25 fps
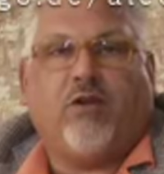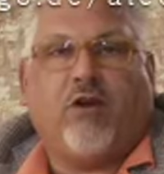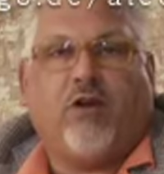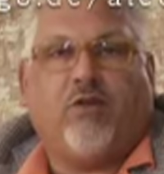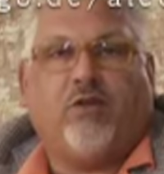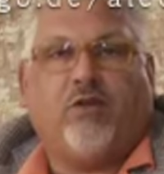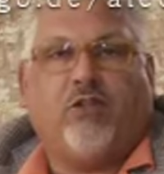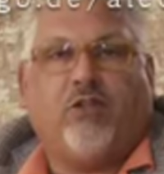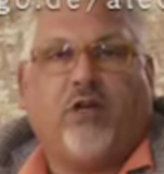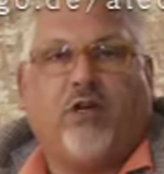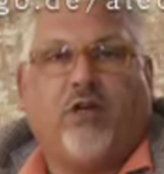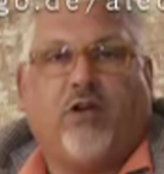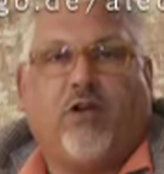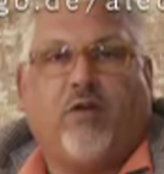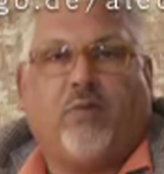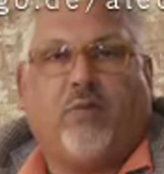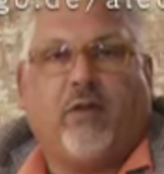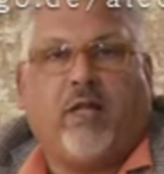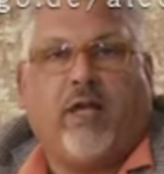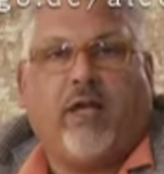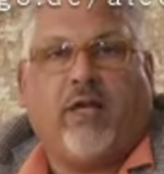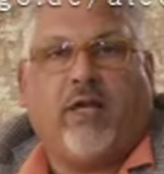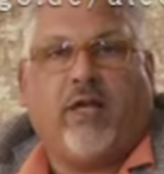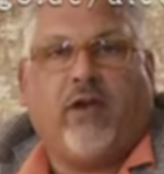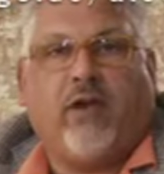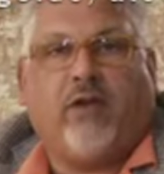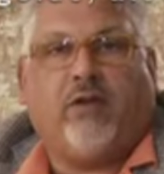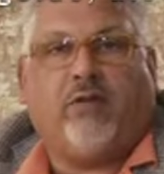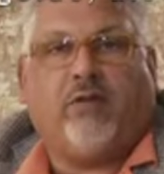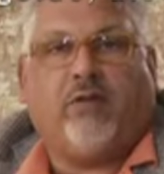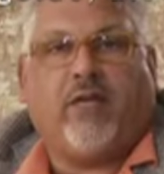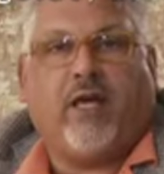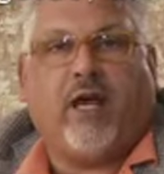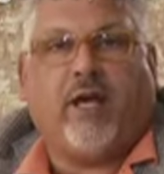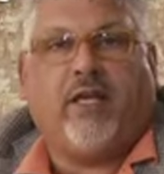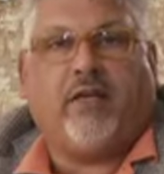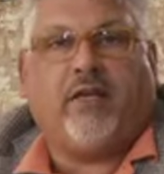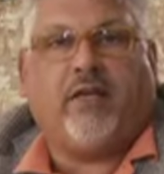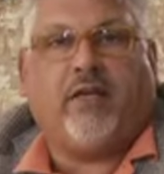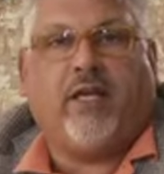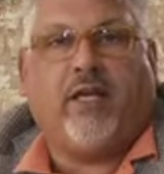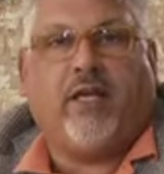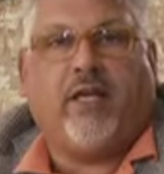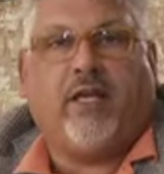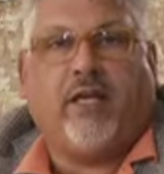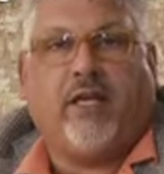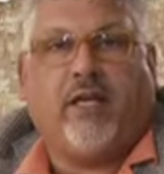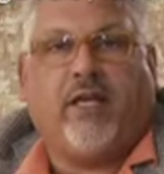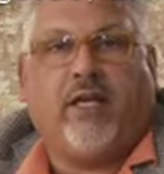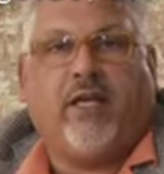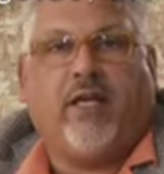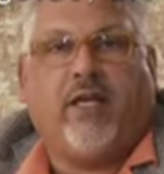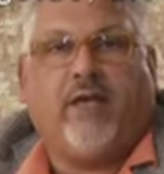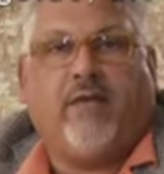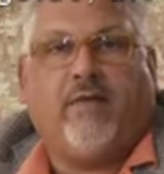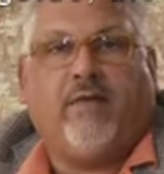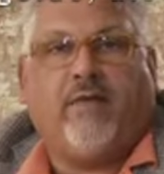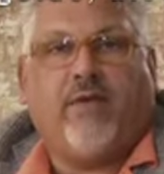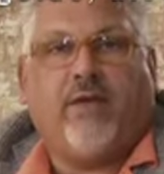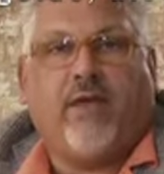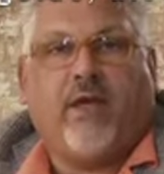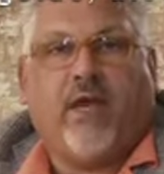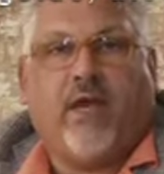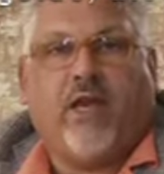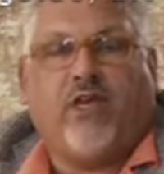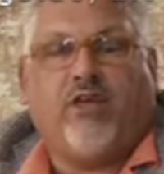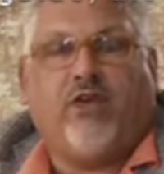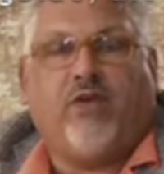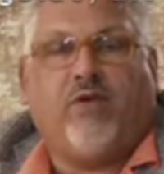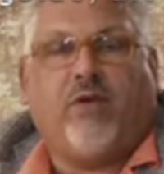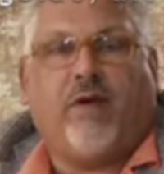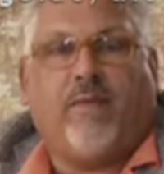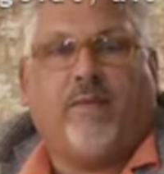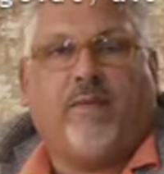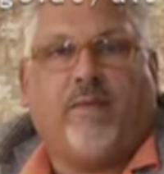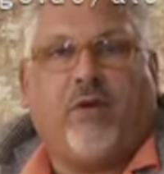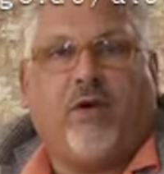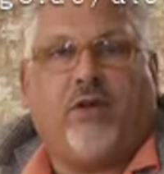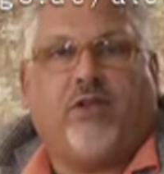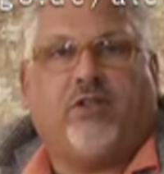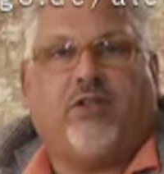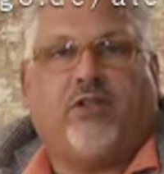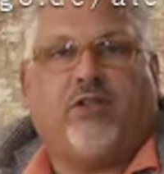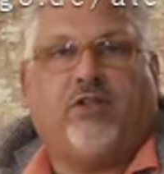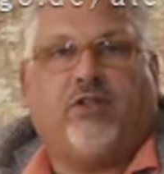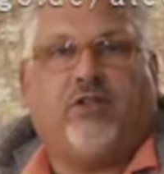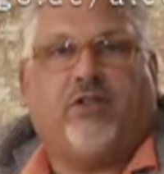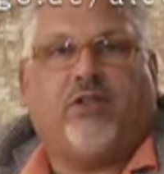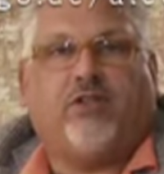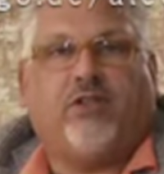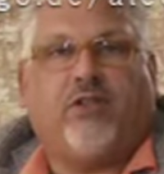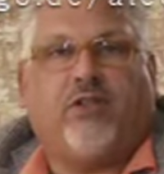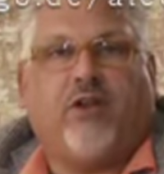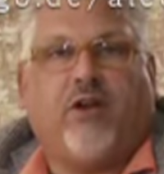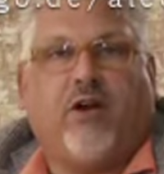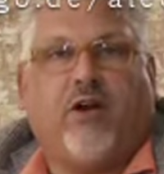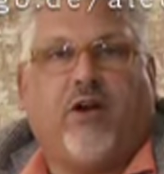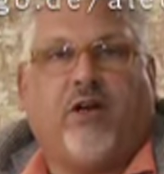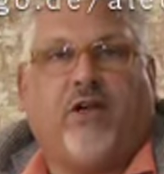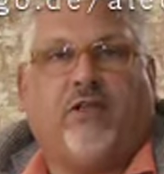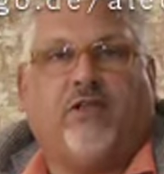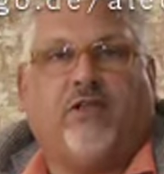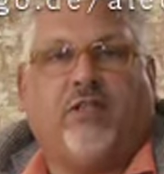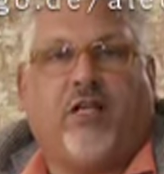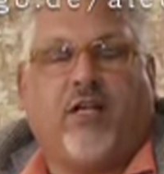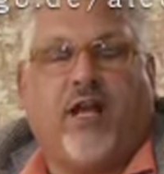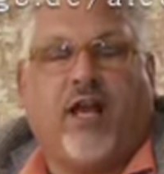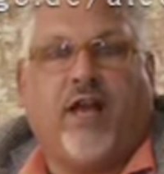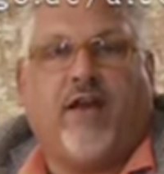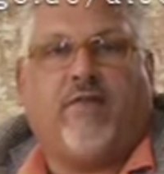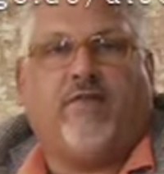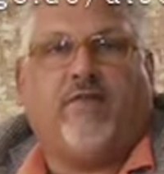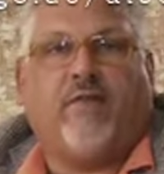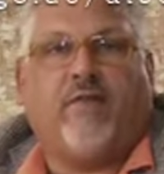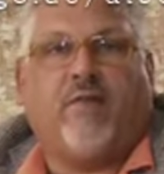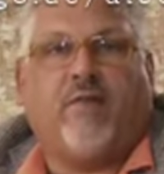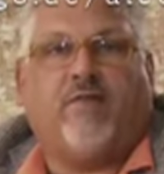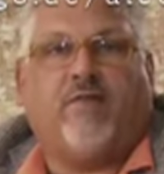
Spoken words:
go to noblego.de and you can purchase the cigars and have them